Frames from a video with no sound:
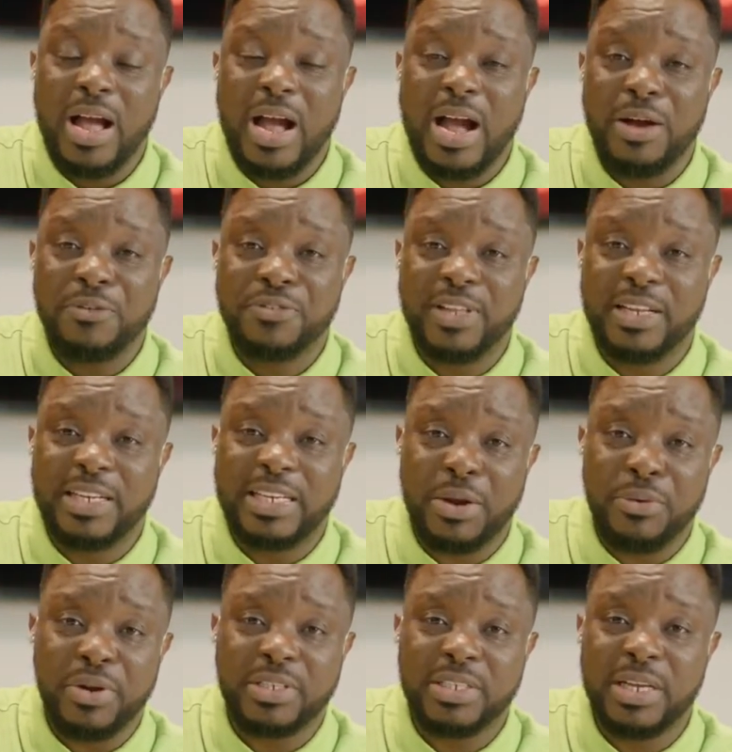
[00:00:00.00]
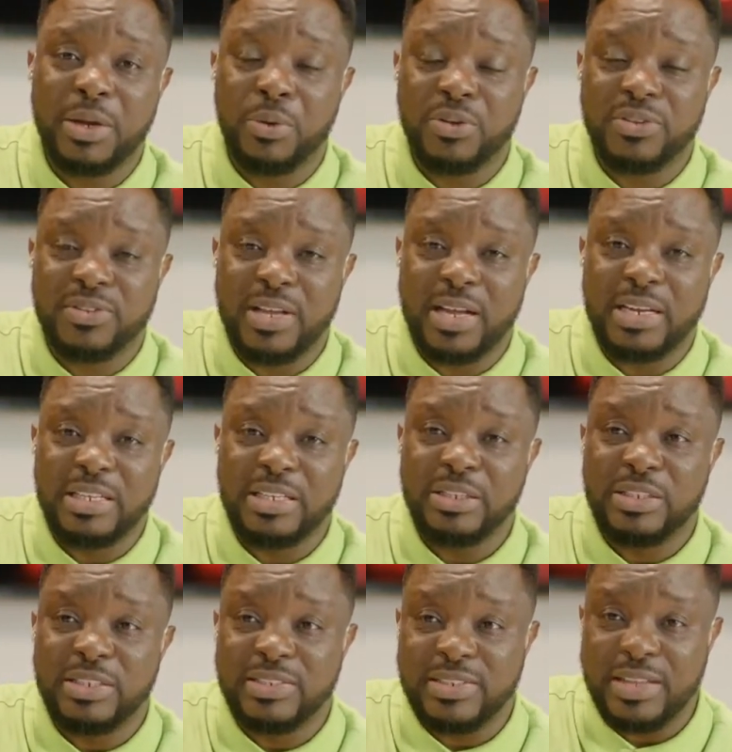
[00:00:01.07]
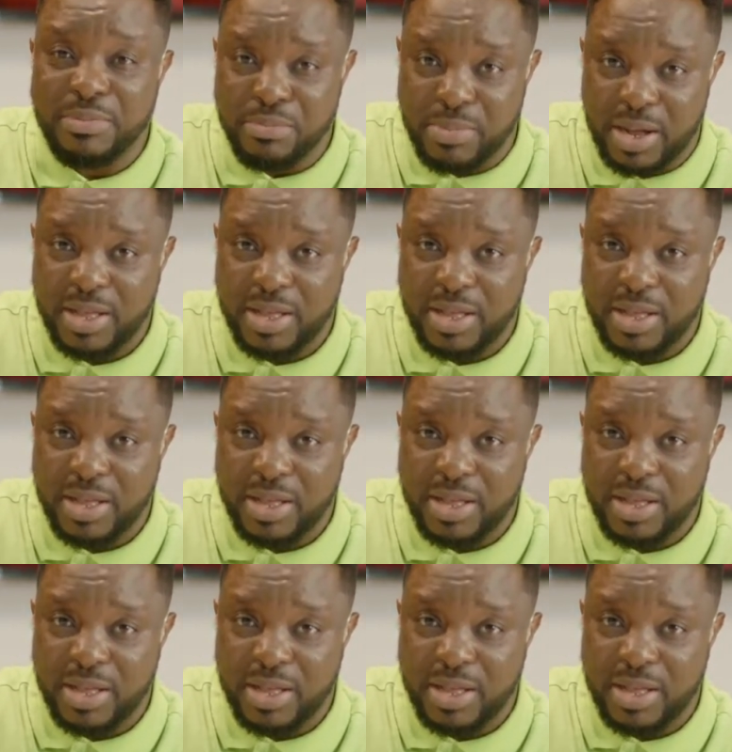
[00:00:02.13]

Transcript: After the direction was done in December.